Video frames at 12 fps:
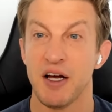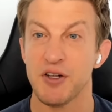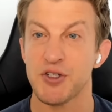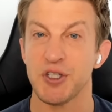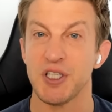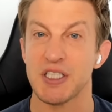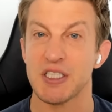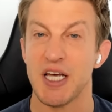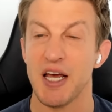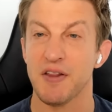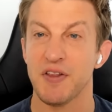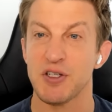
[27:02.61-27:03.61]
And so let's
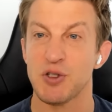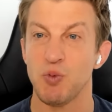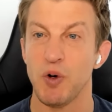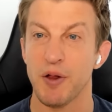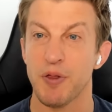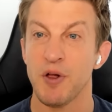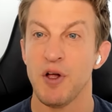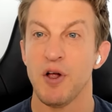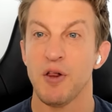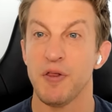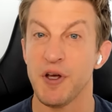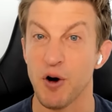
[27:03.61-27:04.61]
take this with
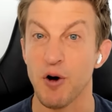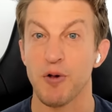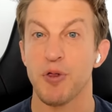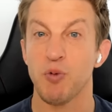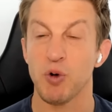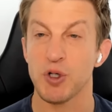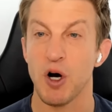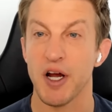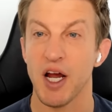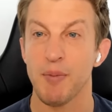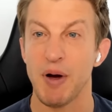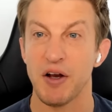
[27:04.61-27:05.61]
the earth. We're
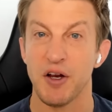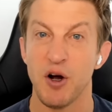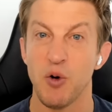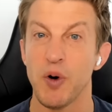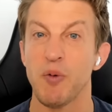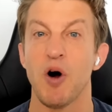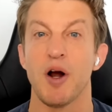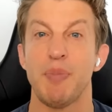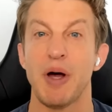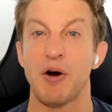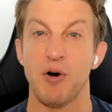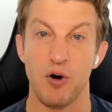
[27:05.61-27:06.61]
talking about, you know, we a
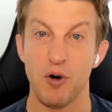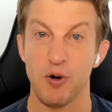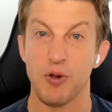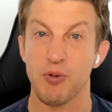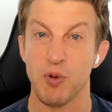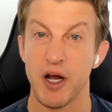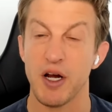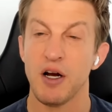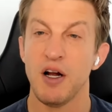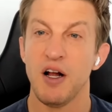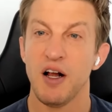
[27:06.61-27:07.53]
better earth, right?